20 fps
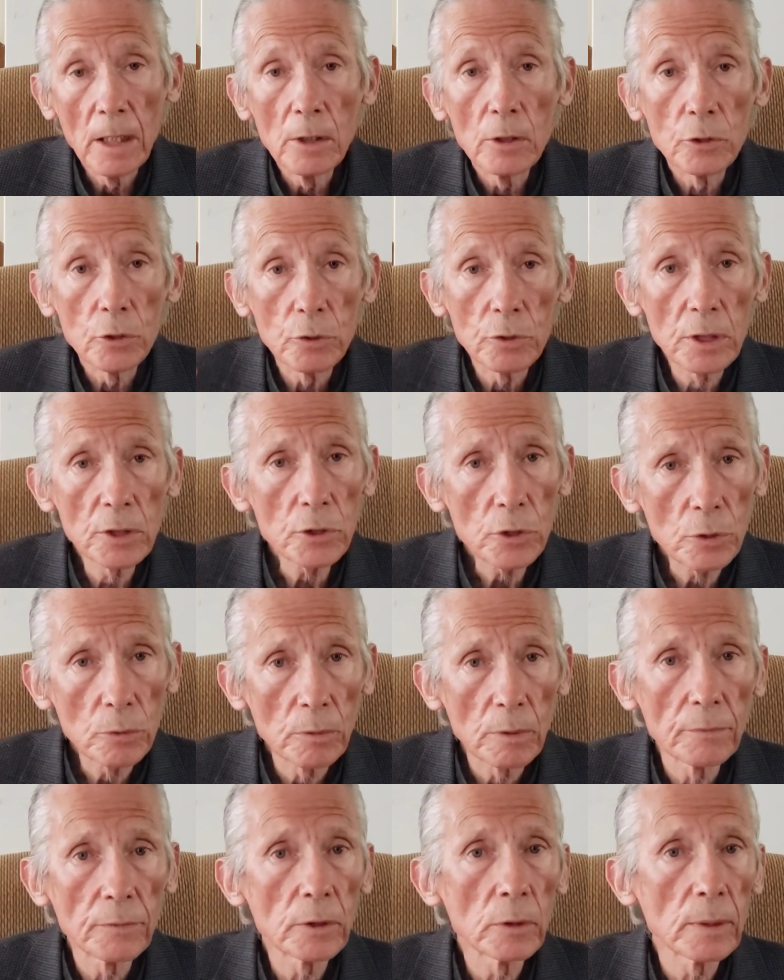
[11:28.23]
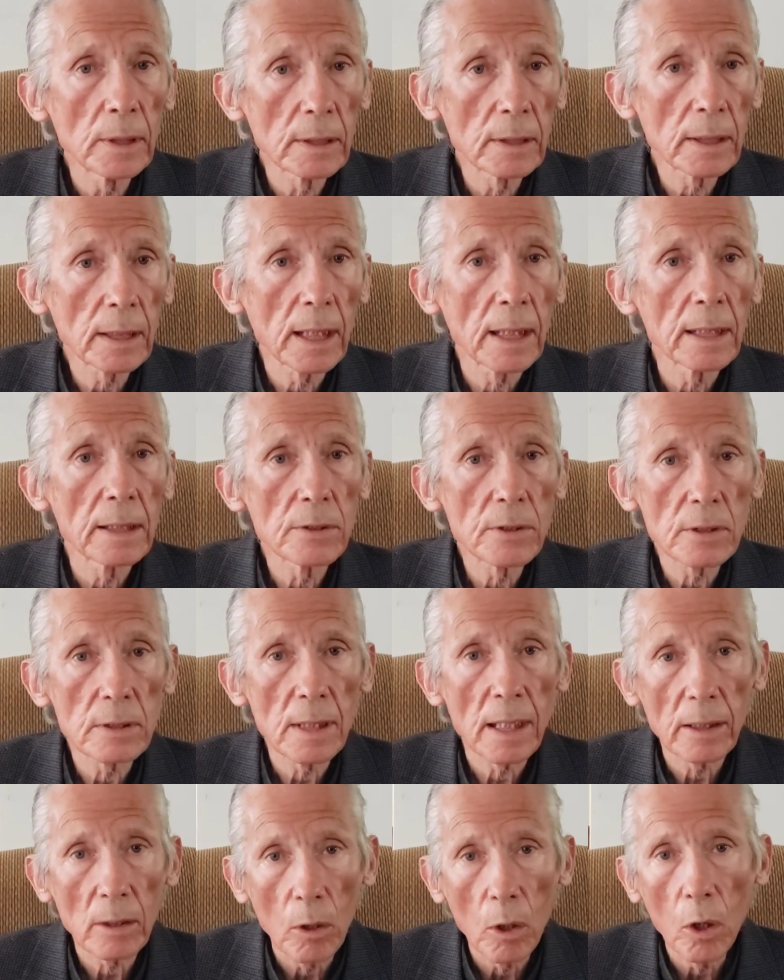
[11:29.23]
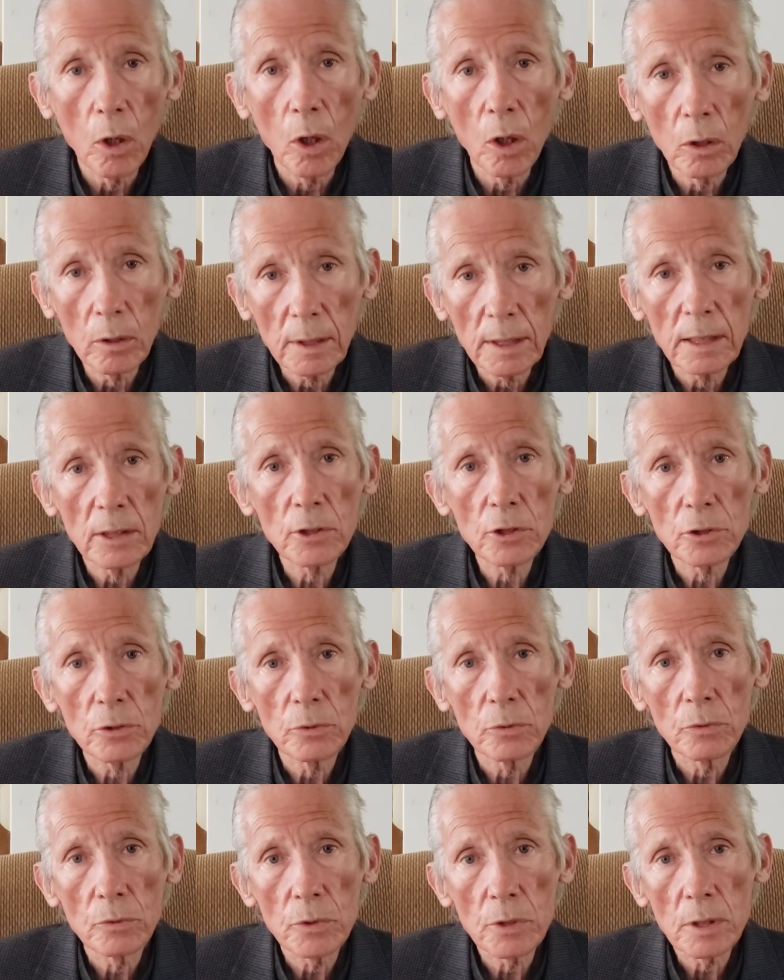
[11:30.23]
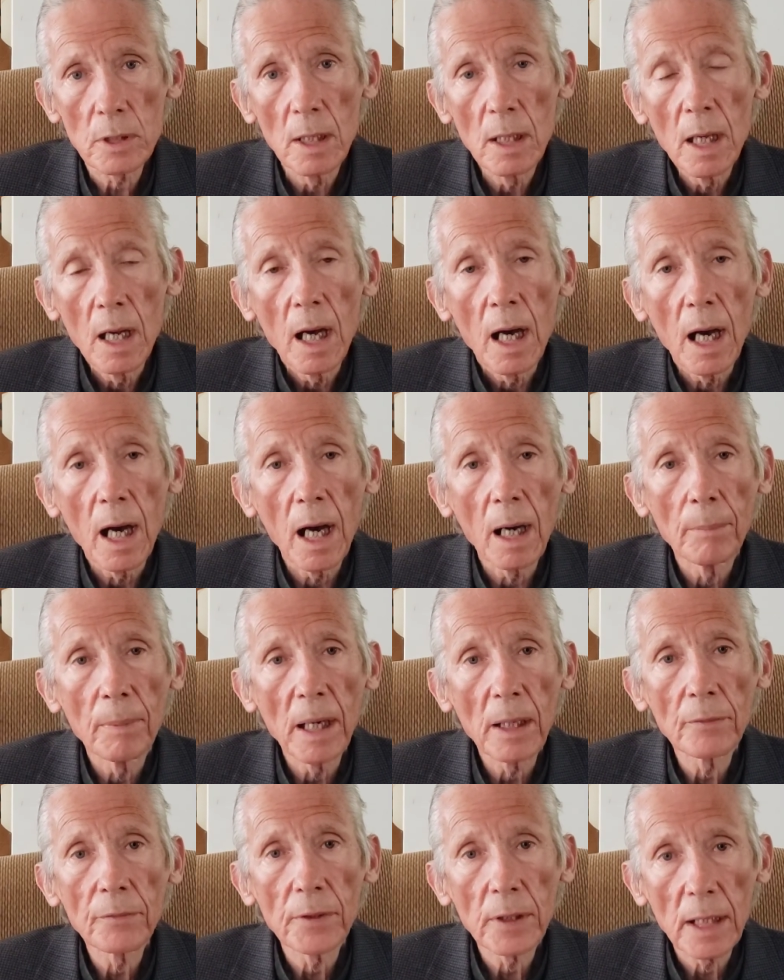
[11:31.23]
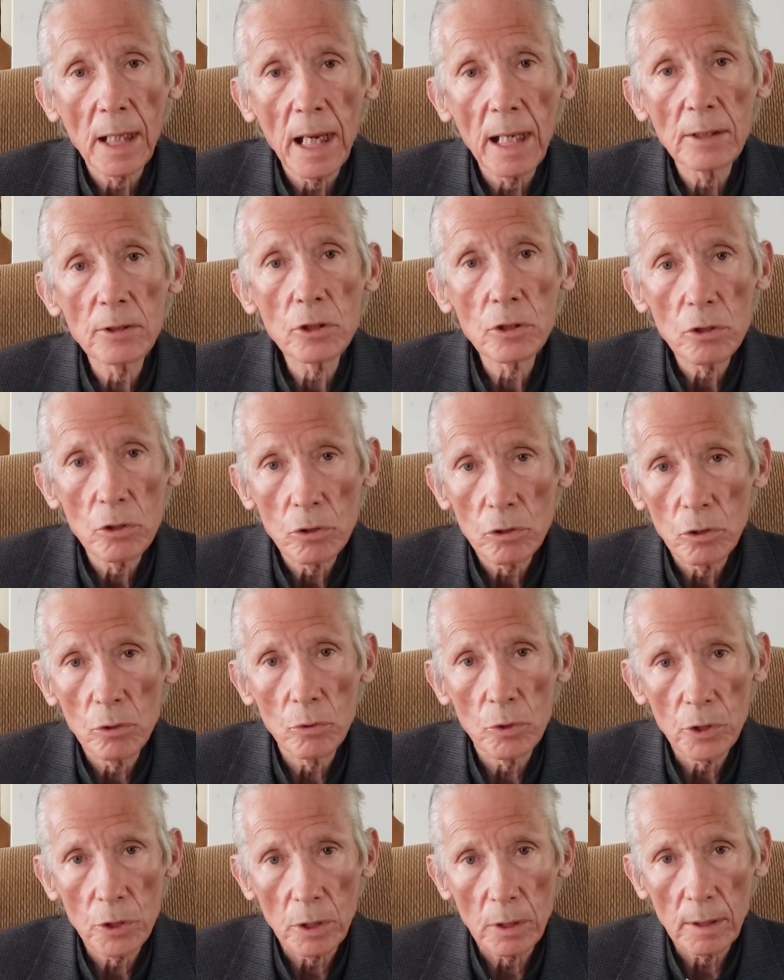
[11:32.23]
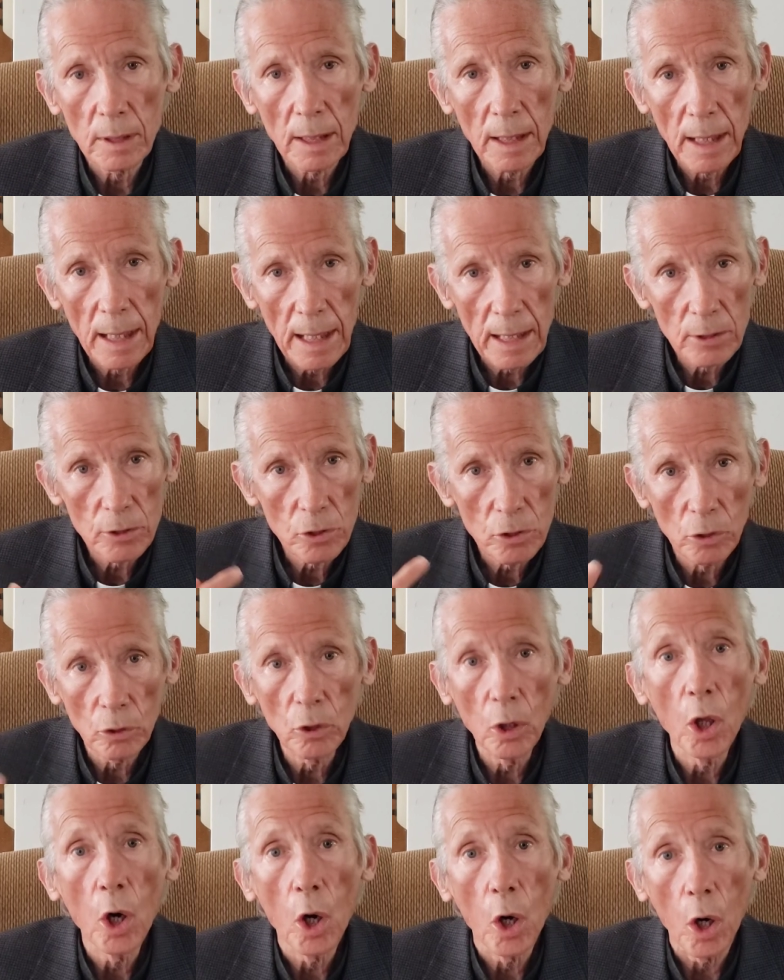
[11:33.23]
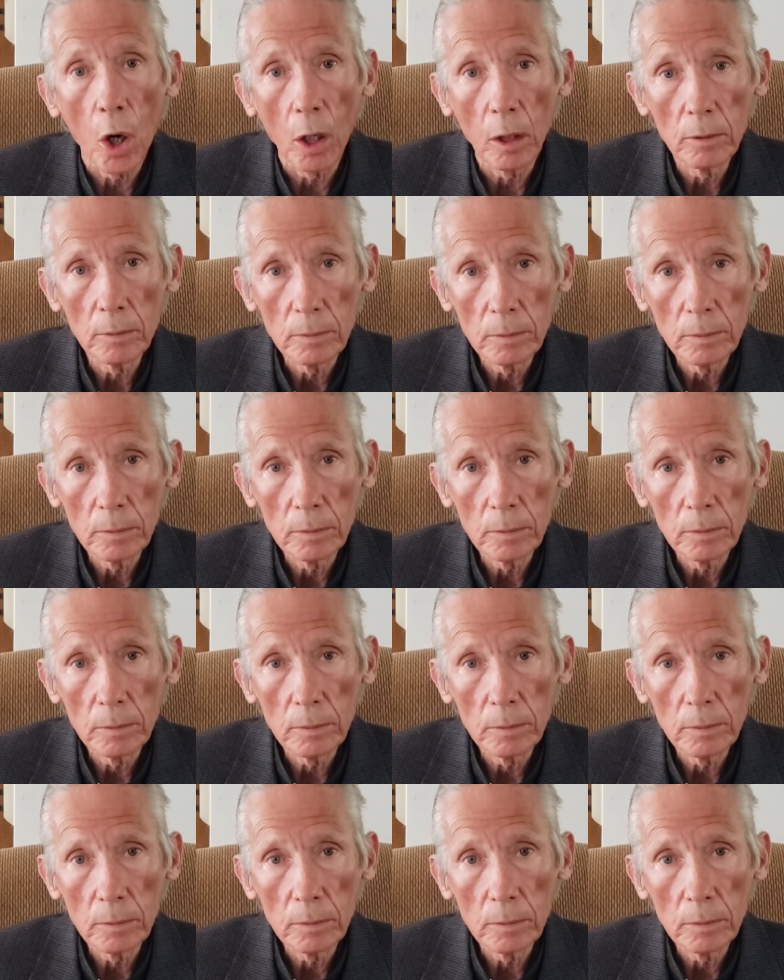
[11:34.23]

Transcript: Judicial review indicates that all issues about the Constitution as to law